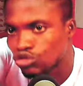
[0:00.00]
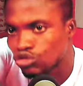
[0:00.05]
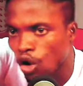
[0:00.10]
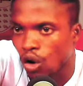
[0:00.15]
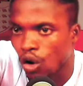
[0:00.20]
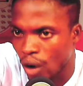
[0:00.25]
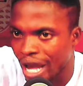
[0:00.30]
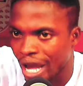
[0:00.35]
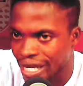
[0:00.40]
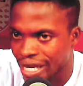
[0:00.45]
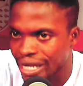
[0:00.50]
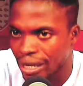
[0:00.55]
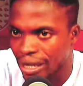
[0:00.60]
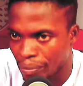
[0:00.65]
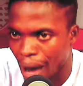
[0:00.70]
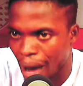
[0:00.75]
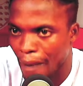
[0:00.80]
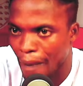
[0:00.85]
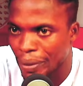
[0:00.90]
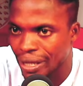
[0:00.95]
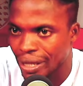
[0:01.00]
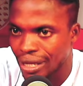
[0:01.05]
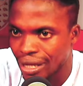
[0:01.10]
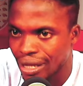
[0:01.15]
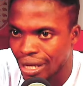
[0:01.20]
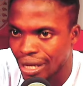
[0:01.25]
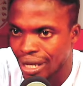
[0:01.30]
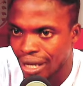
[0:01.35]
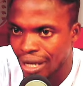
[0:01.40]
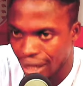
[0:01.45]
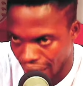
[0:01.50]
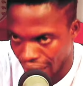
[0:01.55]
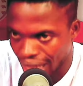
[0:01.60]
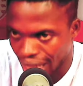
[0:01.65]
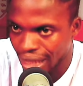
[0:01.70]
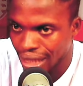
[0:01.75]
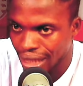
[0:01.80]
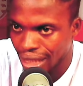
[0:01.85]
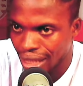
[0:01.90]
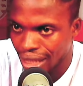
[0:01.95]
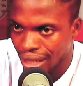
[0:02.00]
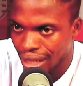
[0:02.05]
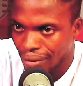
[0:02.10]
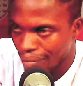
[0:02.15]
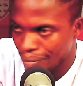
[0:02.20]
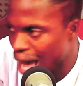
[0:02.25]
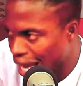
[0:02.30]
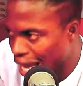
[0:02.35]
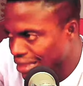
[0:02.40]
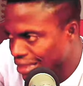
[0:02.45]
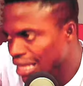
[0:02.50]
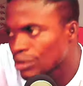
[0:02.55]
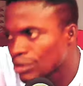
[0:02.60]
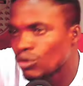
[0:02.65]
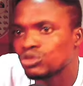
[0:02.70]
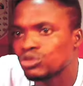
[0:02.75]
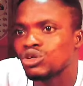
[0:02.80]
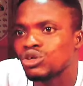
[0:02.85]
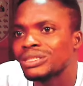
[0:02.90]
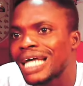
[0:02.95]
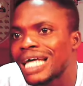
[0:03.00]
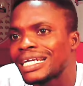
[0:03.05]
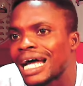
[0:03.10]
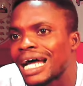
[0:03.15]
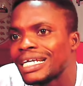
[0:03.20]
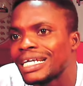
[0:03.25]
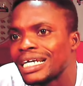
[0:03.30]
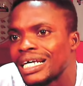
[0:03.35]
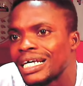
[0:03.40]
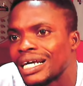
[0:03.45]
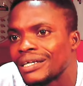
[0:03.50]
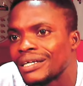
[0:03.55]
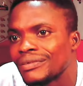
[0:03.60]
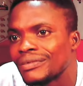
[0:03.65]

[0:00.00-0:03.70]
Ento a Mbappe. Ah, but has he also standard here?